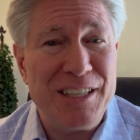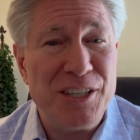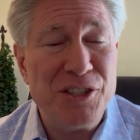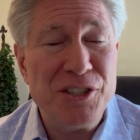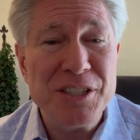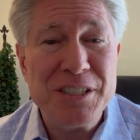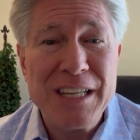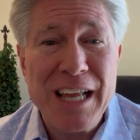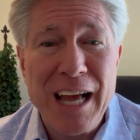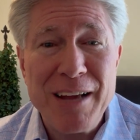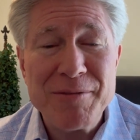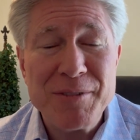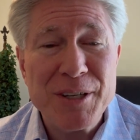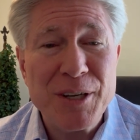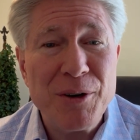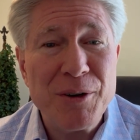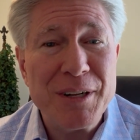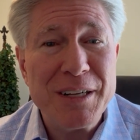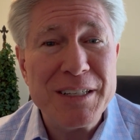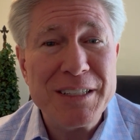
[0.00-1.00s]
You just have to
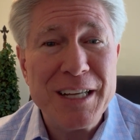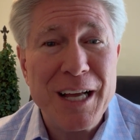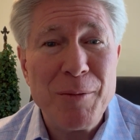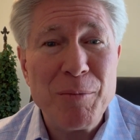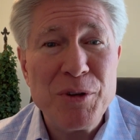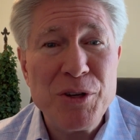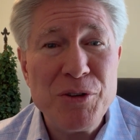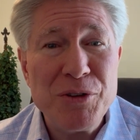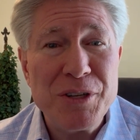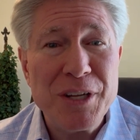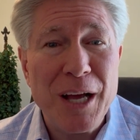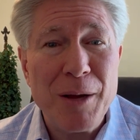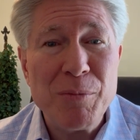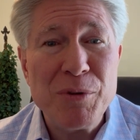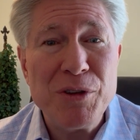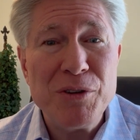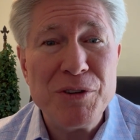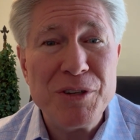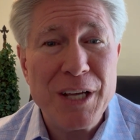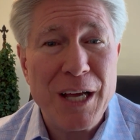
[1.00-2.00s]
go to
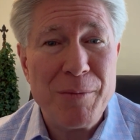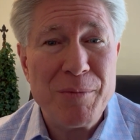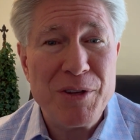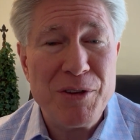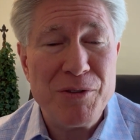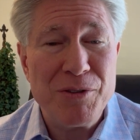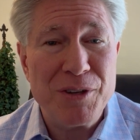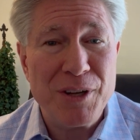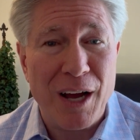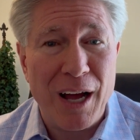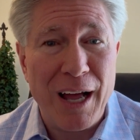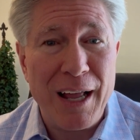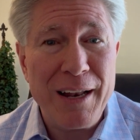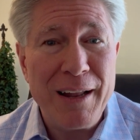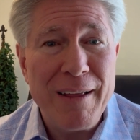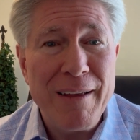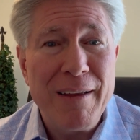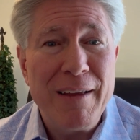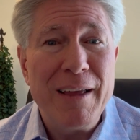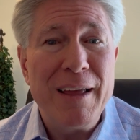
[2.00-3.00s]

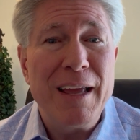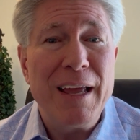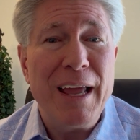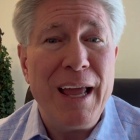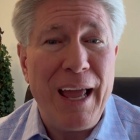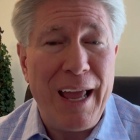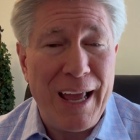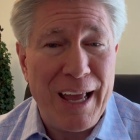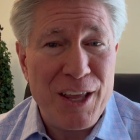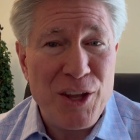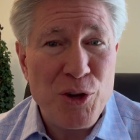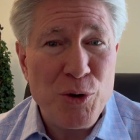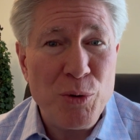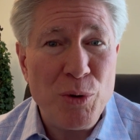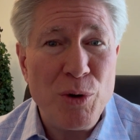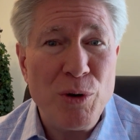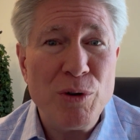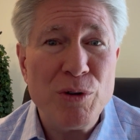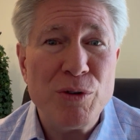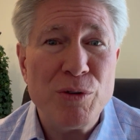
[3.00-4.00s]

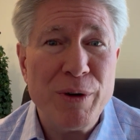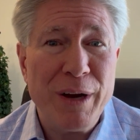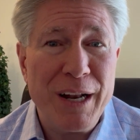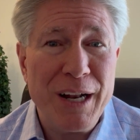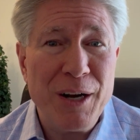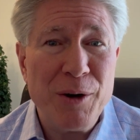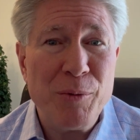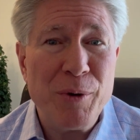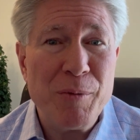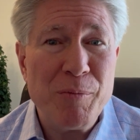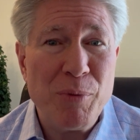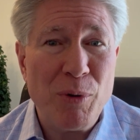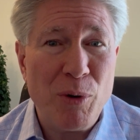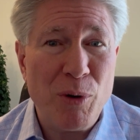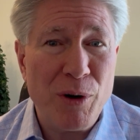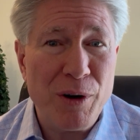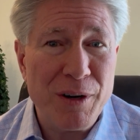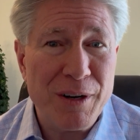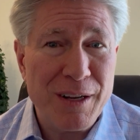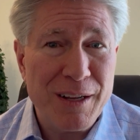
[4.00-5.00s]

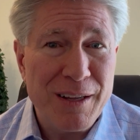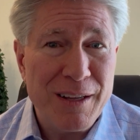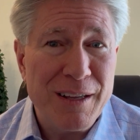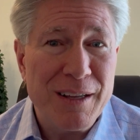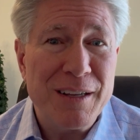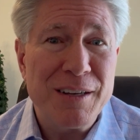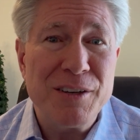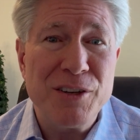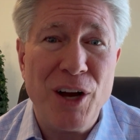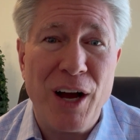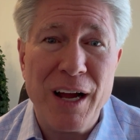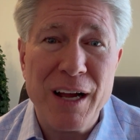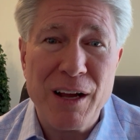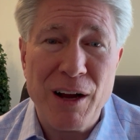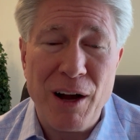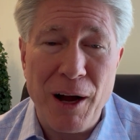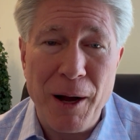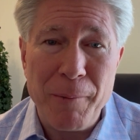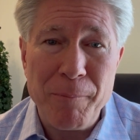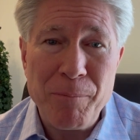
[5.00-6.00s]

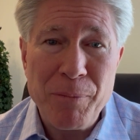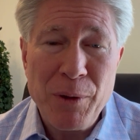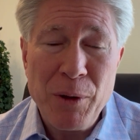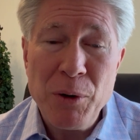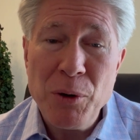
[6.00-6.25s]
www.annualcreditreport.com